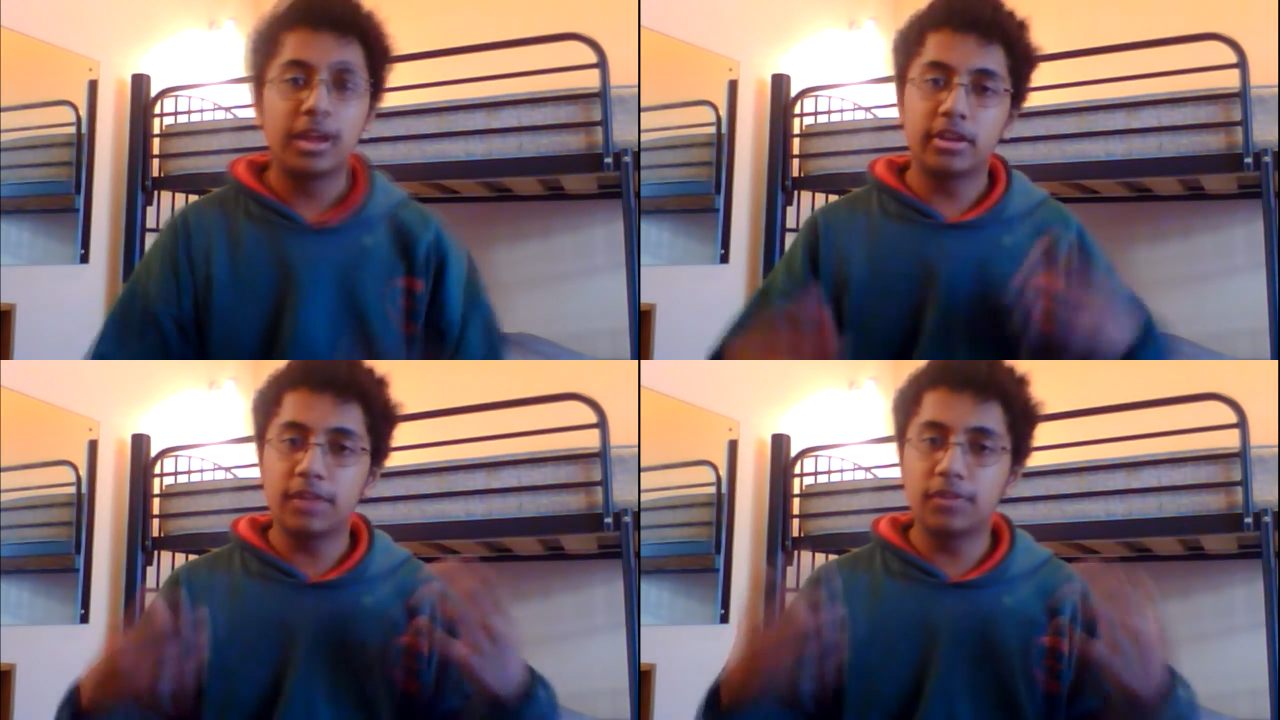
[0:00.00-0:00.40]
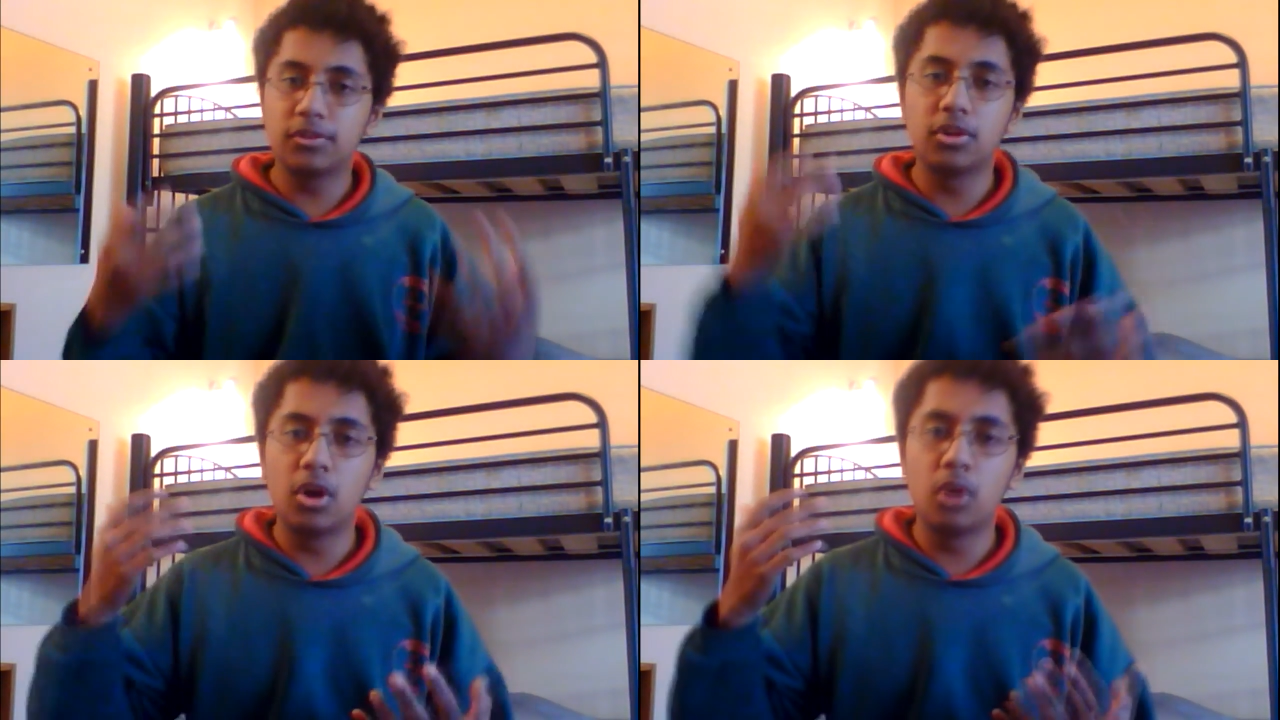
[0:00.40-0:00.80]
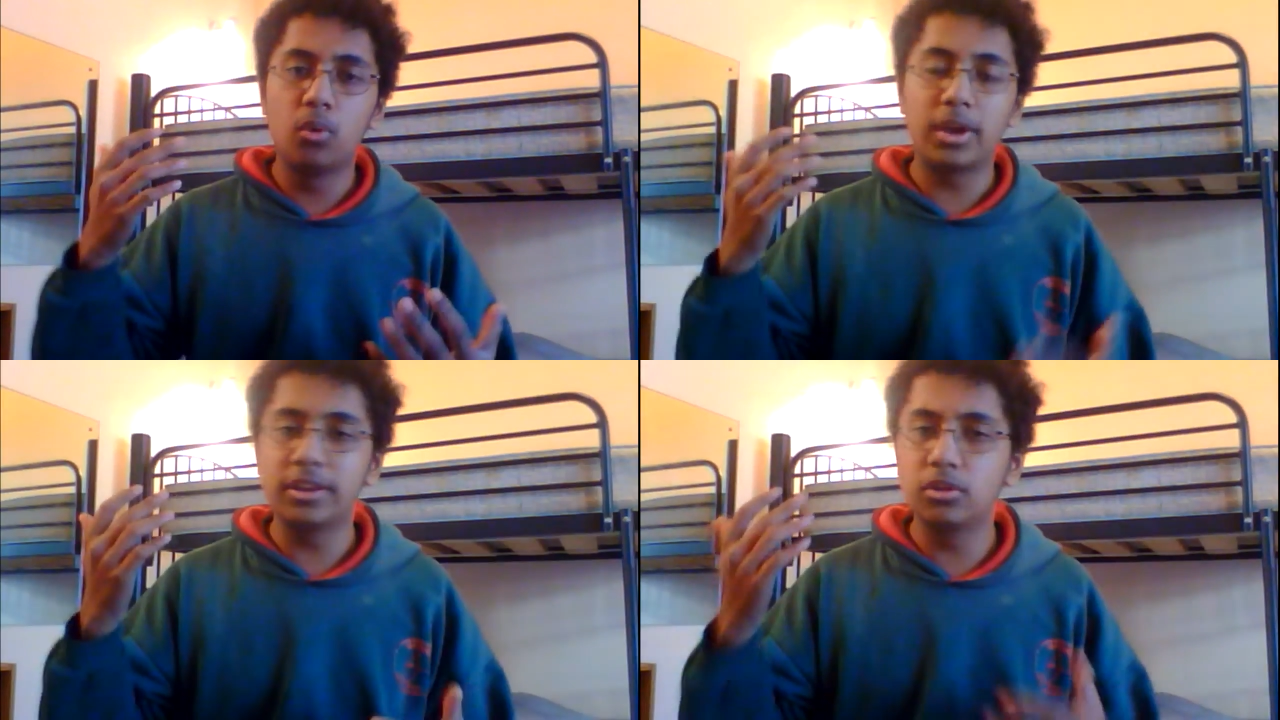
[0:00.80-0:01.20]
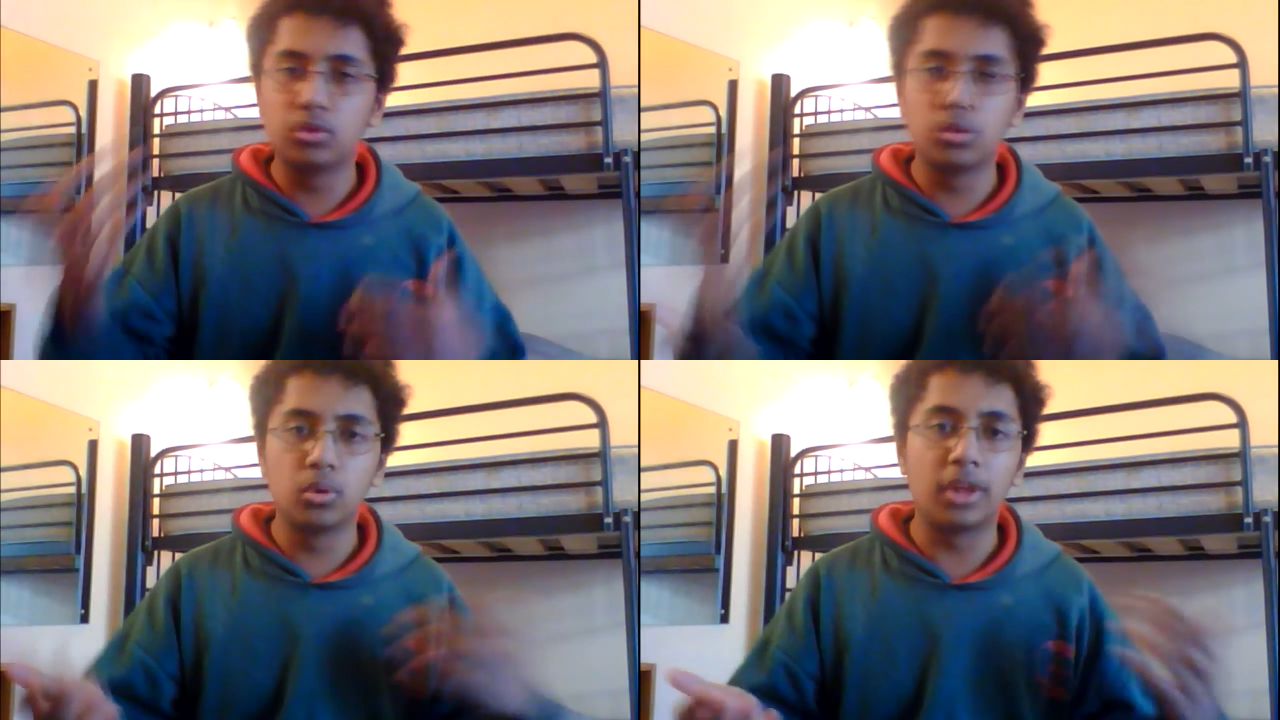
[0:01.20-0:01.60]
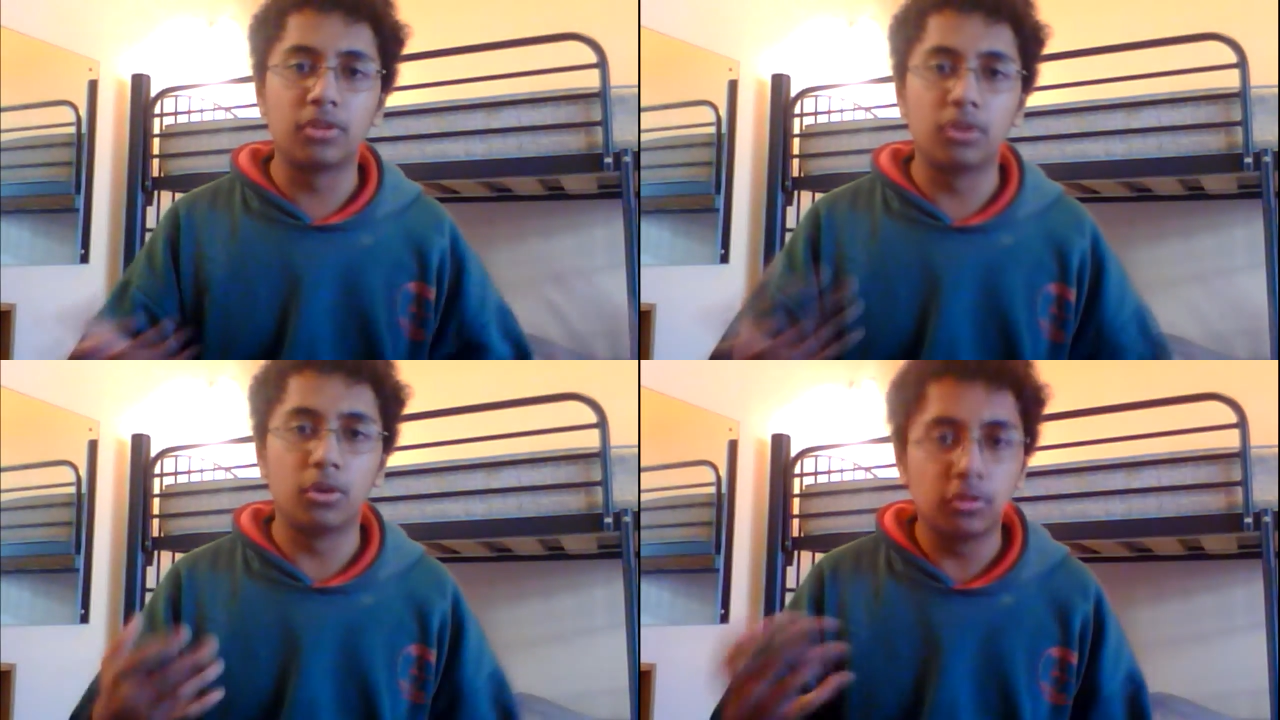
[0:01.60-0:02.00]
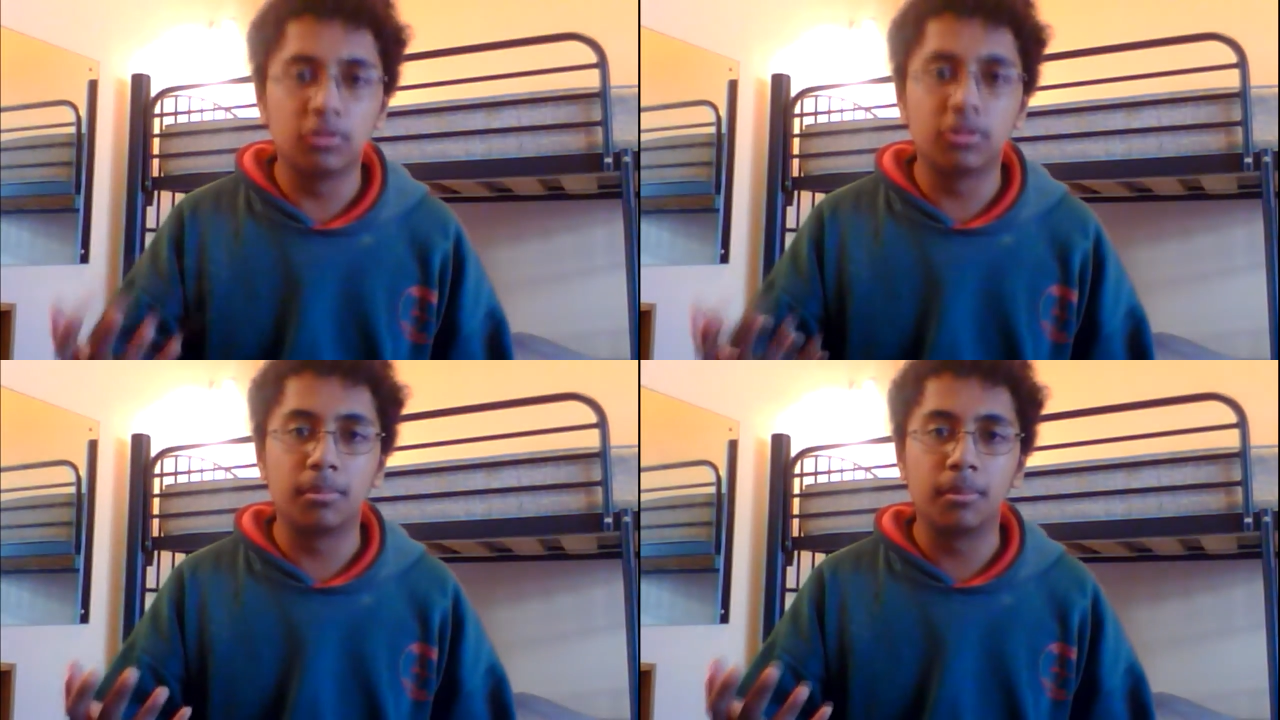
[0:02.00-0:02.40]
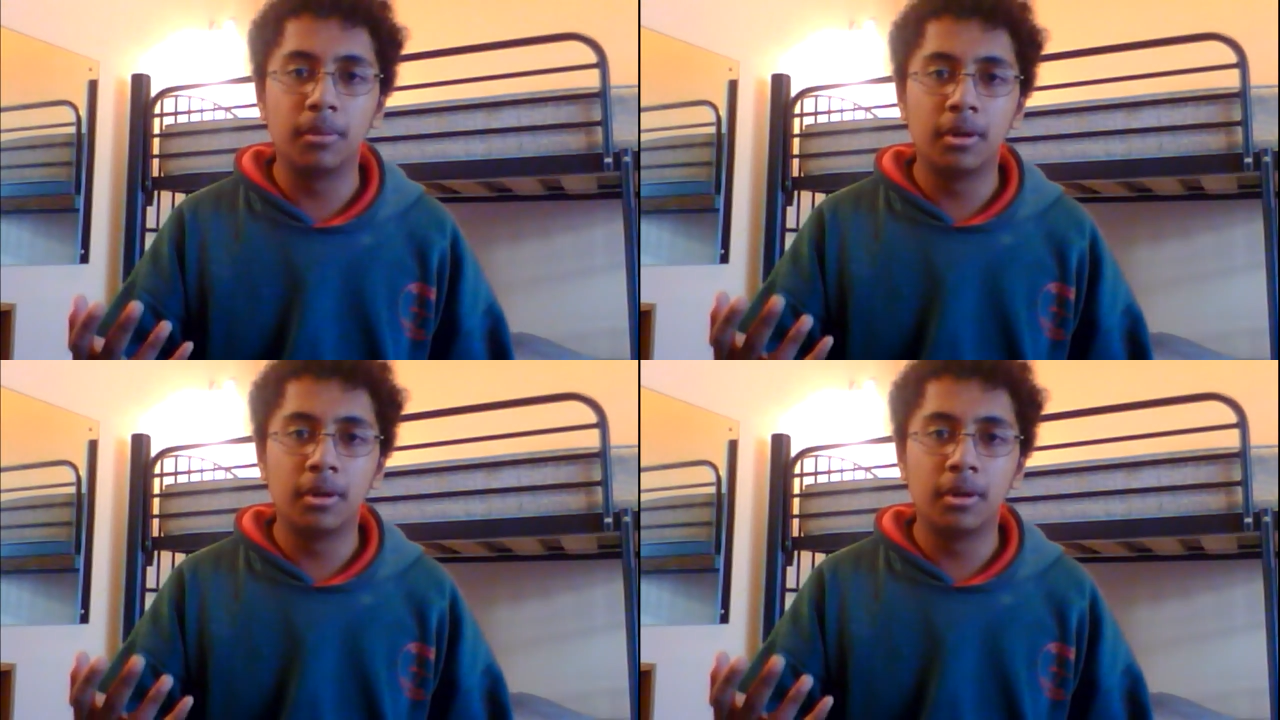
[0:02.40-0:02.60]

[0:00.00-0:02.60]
and you have to know when you do and don't use them.